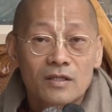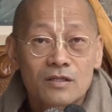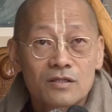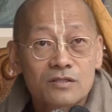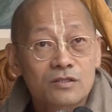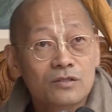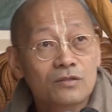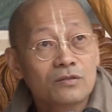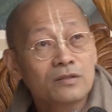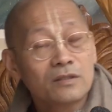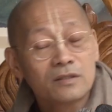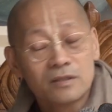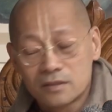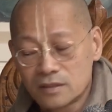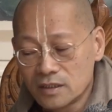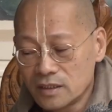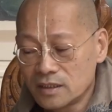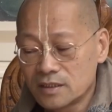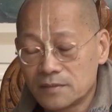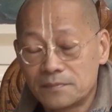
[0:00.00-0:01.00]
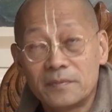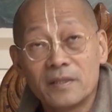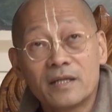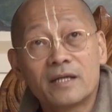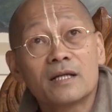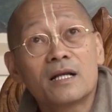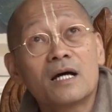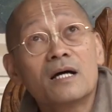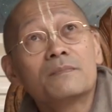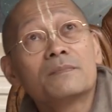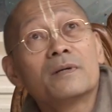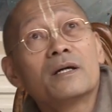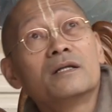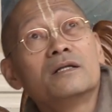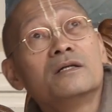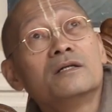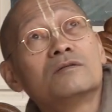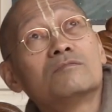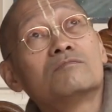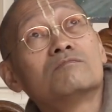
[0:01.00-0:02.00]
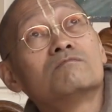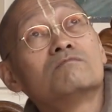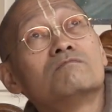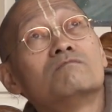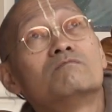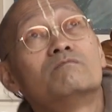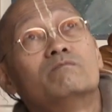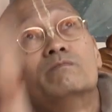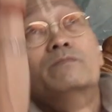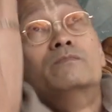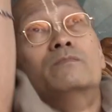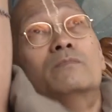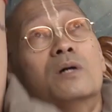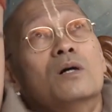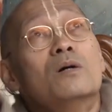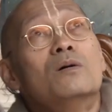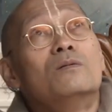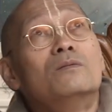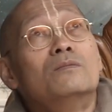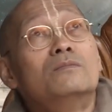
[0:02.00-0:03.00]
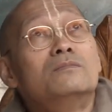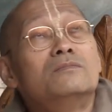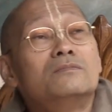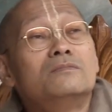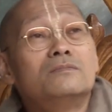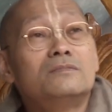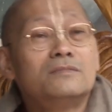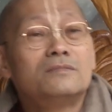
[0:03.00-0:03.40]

So he did, he picked it up and he, boom.